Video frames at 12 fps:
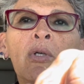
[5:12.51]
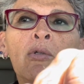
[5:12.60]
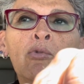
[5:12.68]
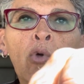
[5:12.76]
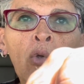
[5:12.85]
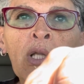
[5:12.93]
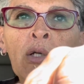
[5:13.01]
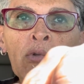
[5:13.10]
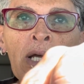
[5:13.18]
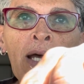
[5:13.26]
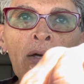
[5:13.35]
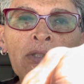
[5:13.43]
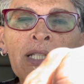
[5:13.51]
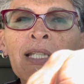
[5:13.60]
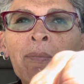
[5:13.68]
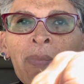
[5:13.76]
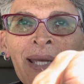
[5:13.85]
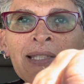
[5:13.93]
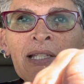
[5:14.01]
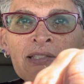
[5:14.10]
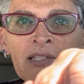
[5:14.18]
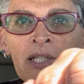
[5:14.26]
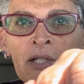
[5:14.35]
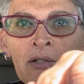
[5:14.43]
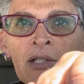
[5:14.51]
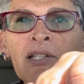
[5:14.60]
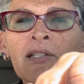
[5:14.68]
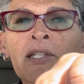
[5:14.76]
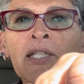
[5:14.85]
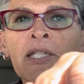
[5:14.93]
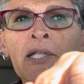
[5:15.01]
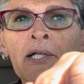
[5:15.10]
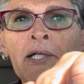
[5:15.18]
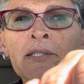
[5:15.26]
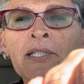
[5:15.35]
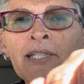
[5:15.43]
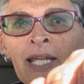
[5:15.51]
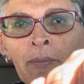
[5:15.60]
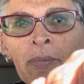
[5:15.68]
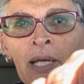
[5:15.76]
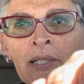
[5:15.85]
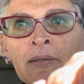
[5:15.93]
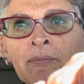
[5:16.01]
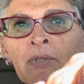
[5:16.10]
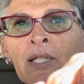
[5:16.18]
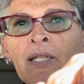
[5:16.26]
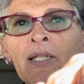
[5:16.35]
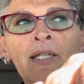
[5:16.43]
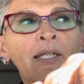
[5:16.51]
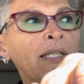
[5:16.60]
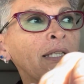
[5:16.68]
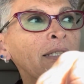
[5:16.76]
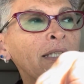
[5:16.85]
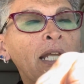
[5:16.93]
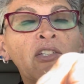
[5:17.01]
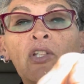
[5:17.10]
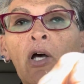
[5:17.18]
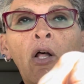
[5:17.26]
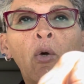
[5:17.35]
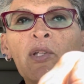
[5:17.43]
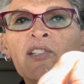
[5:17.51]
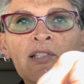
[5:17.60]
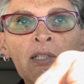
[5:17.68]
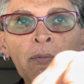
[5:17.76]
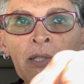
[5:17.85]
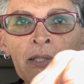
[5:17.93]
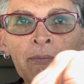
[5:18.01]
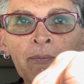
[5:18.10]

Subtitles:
rolling around in the bed that's there, the day bed that I used to always sleep in.